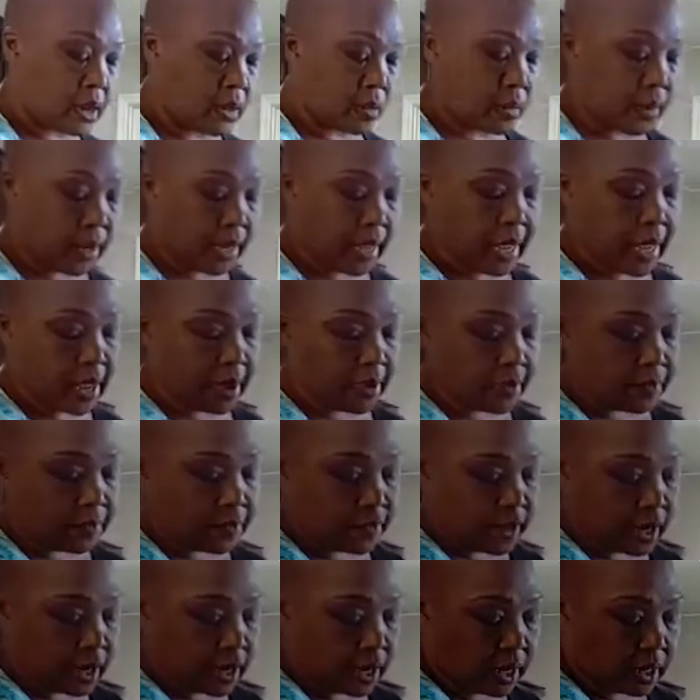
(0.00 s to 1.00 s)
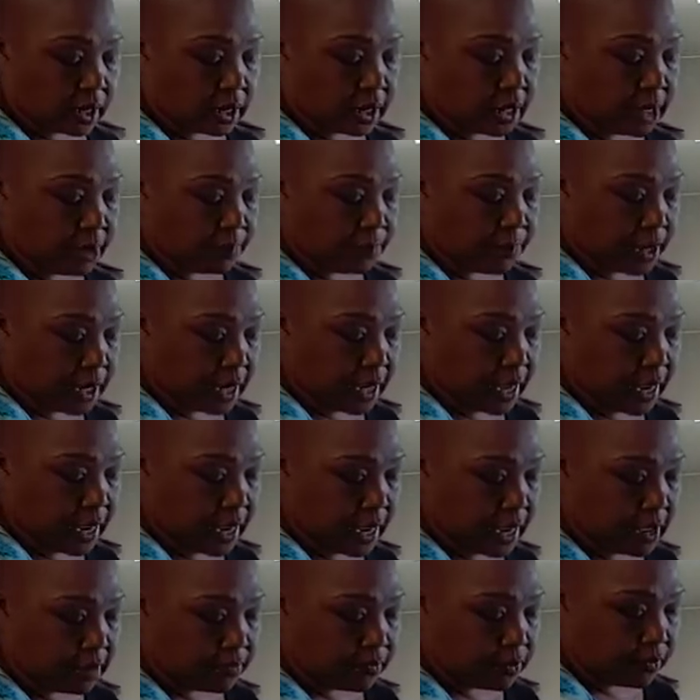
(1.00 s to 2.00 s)
We have a cup and a
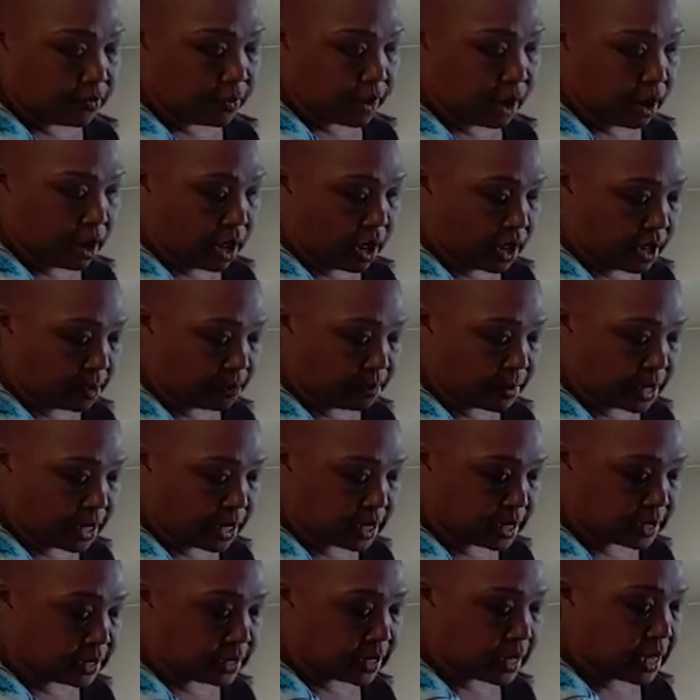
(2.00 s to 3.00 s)
half of almonds.